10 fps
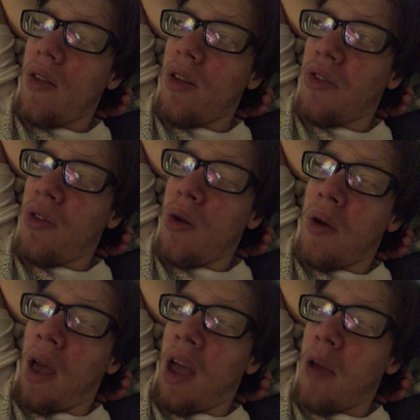this new
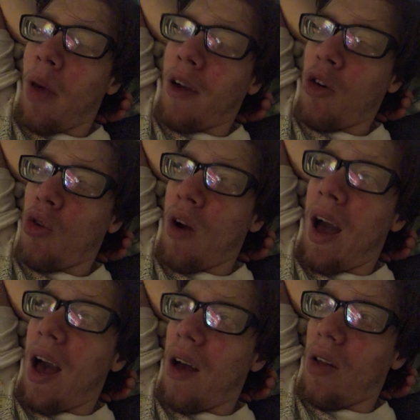game like
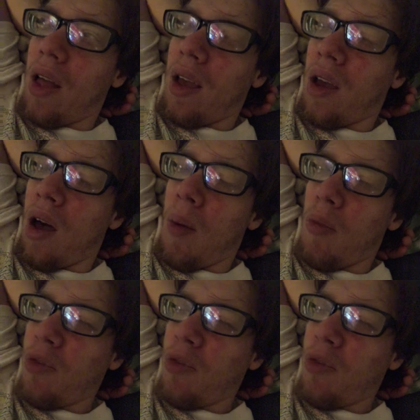cra like um